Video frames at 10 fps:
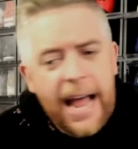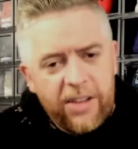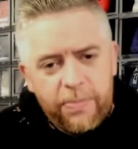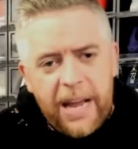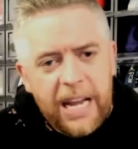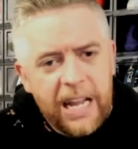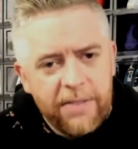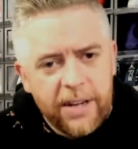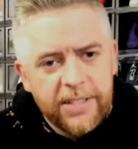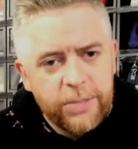many
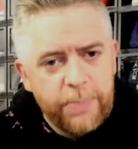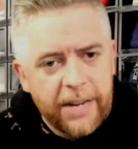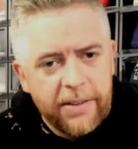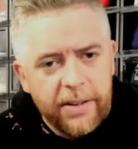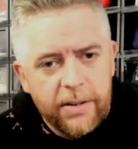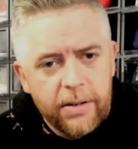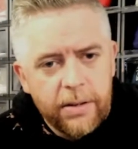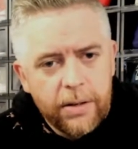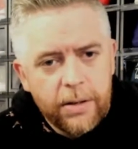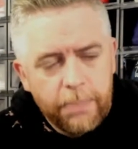of us expected.
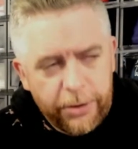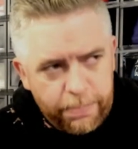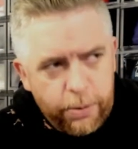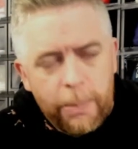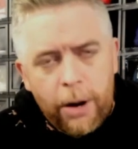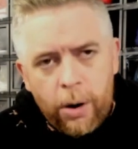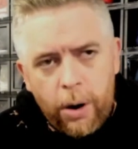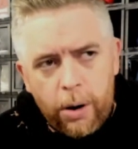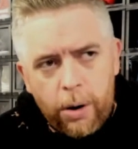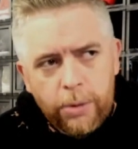But the
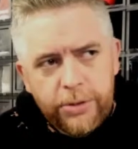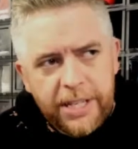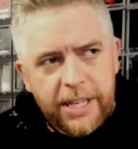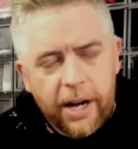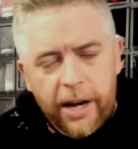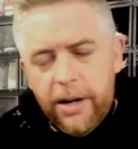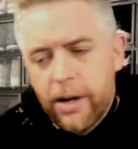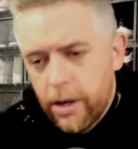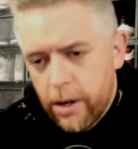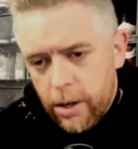promo OC cut
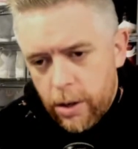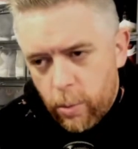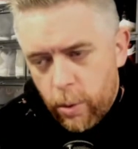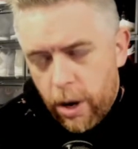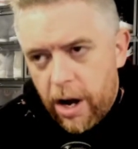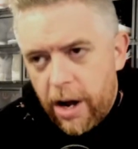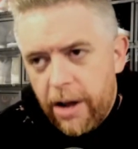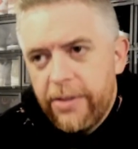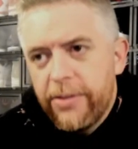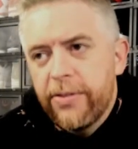
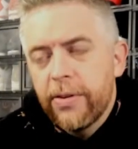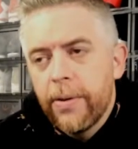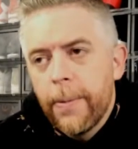was